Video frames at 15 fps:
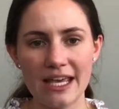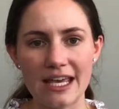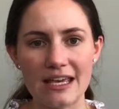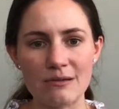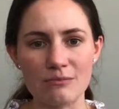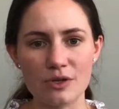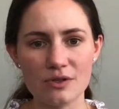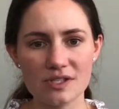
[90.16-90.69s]

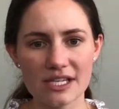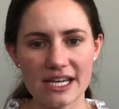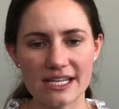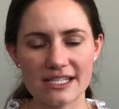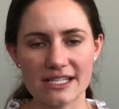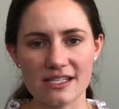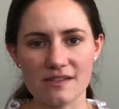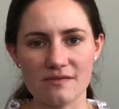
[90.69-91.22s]
In most
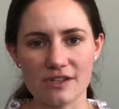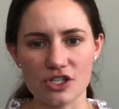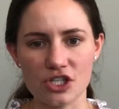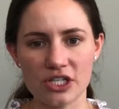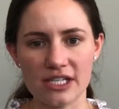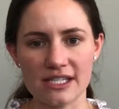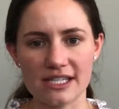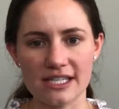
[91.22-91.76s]
cases, vision
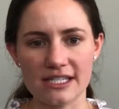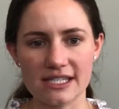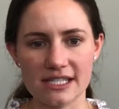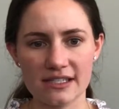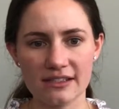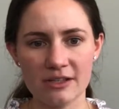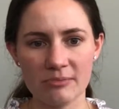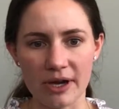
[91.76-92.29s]
is
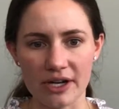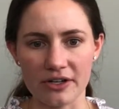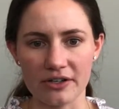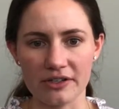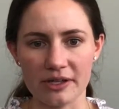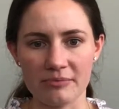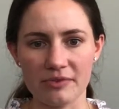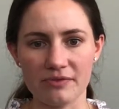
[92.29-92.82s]
instantly better
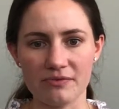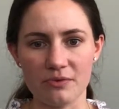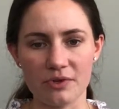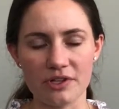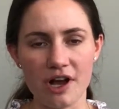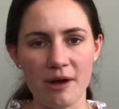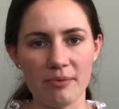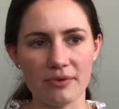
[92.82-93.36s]
than before the
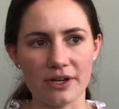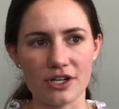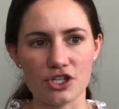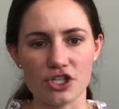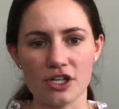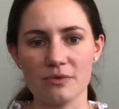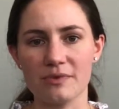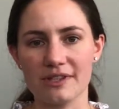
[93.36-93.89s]

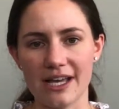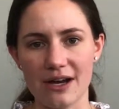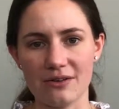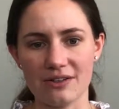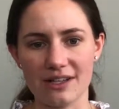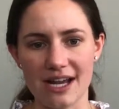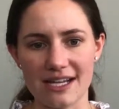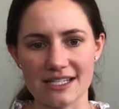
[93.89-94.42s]
operation without
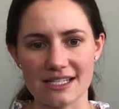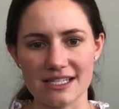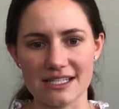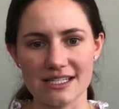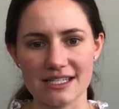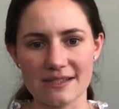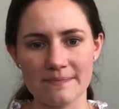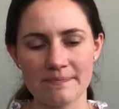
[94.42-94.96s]

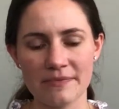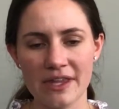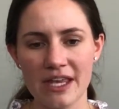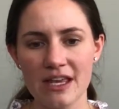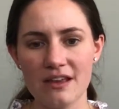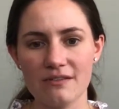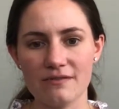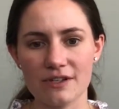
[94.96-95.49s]
glasses.
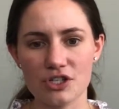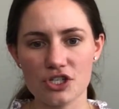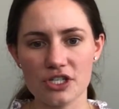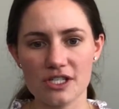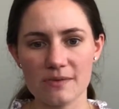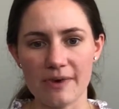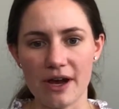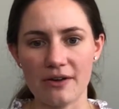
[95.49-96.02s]
Vision's
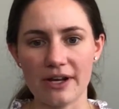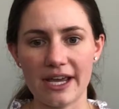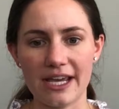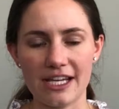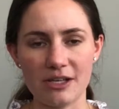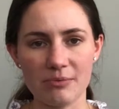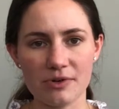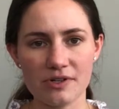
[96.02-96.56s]
about
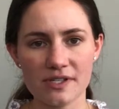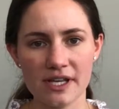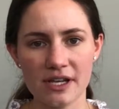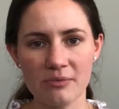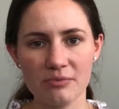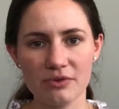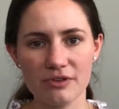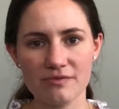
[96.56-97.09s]
80%
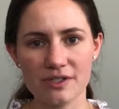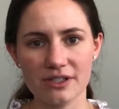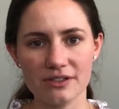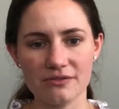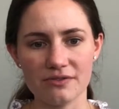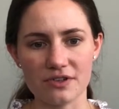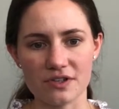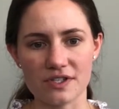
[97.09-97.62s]
improved on
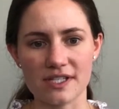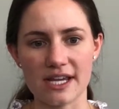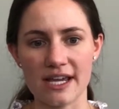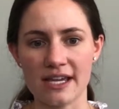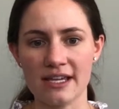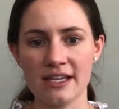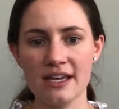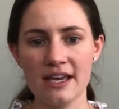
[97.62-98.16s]
the first
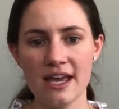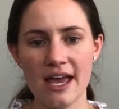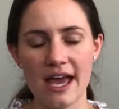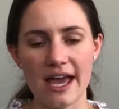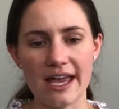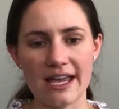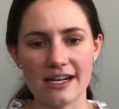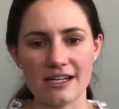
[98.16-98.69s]
day,
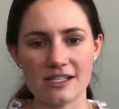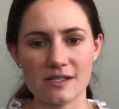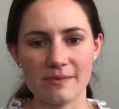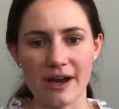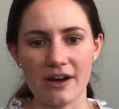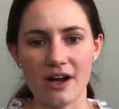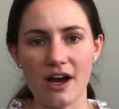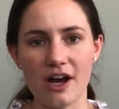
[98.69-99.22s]
and it's
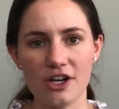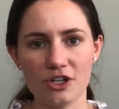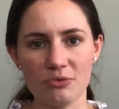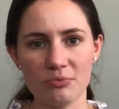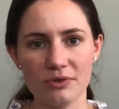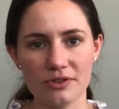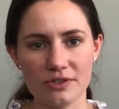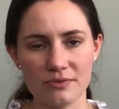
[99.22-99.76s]
about
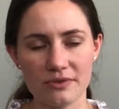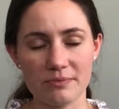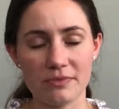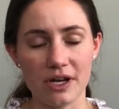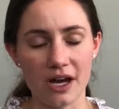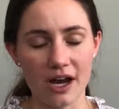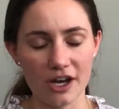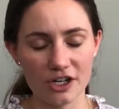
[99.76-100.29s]

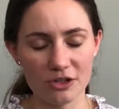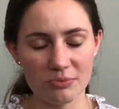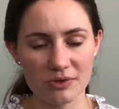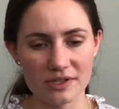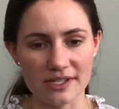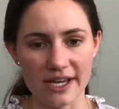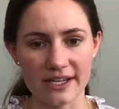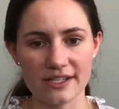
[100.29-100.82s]

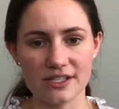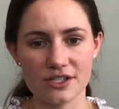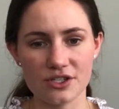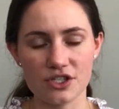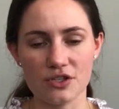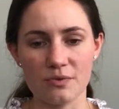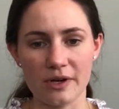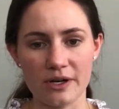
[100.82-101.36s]
100%
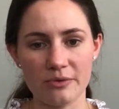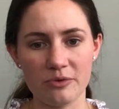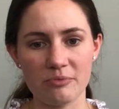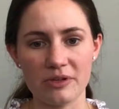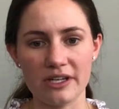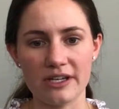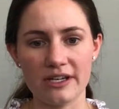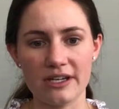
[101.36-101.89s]
to what it will
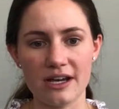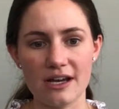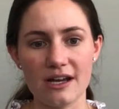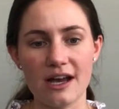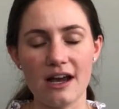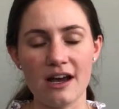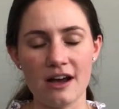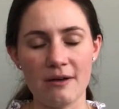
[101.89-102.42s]
be
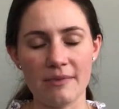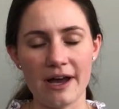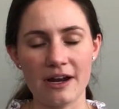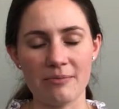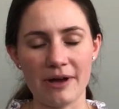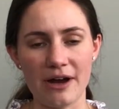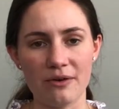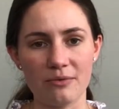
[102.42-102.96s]
at
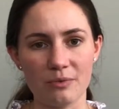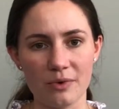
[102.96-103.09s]
about